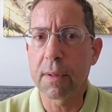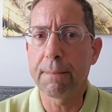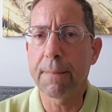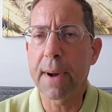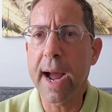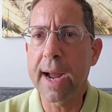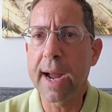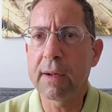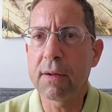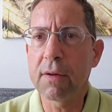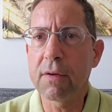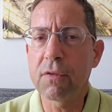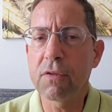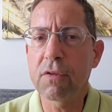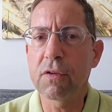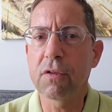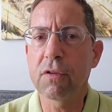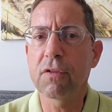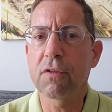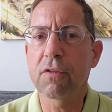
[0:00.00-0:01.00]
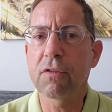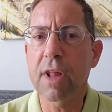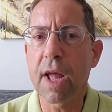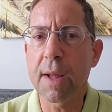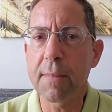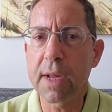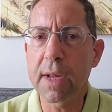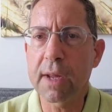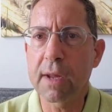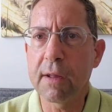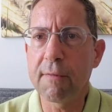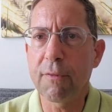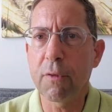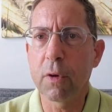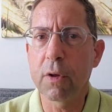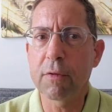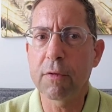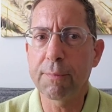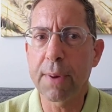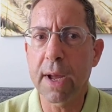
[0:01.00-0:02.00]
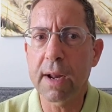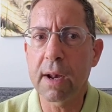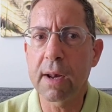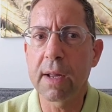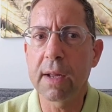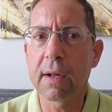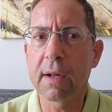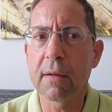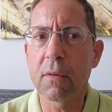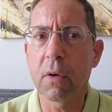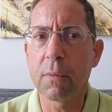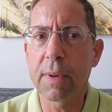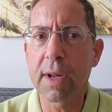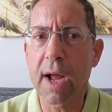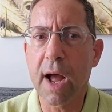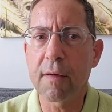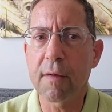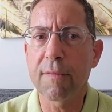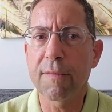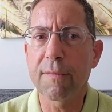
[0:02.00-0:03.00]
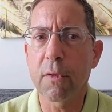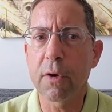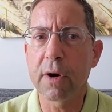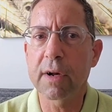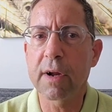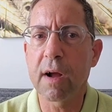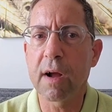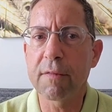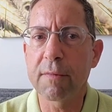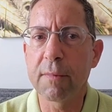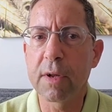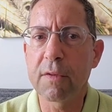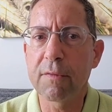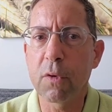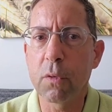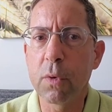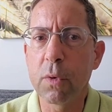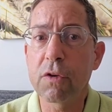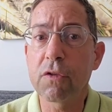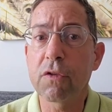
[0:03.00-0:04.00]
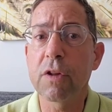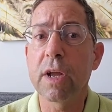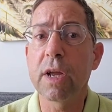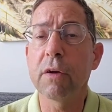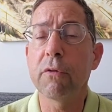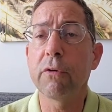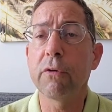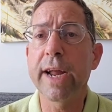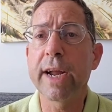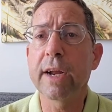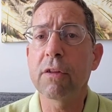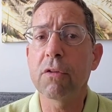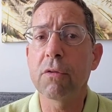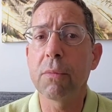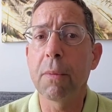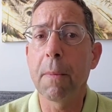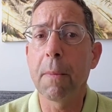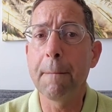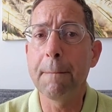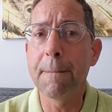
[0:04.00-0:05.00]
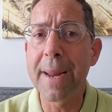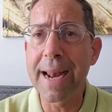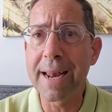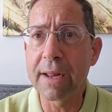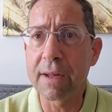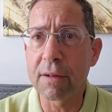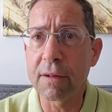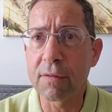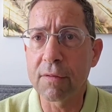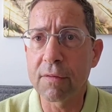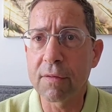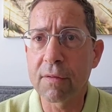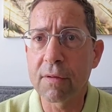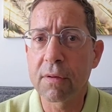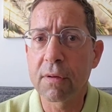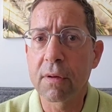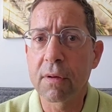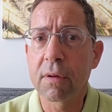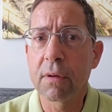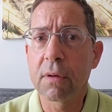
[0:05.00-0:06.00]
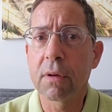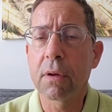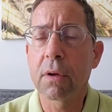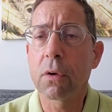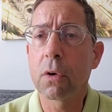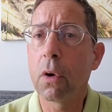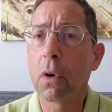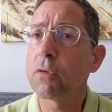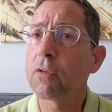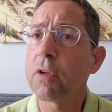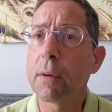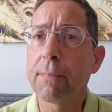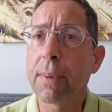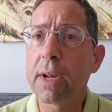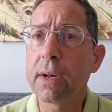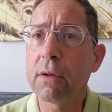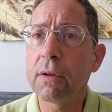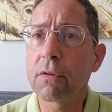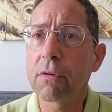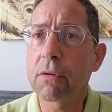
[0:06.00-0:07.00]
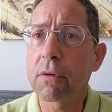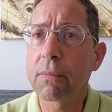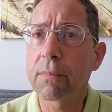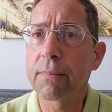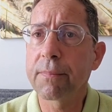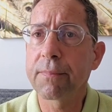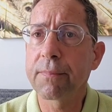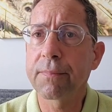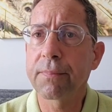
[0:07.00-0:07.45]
the Biden systemic influence peddling on behalf of foreign governments for which they raked millions, goes unpunished?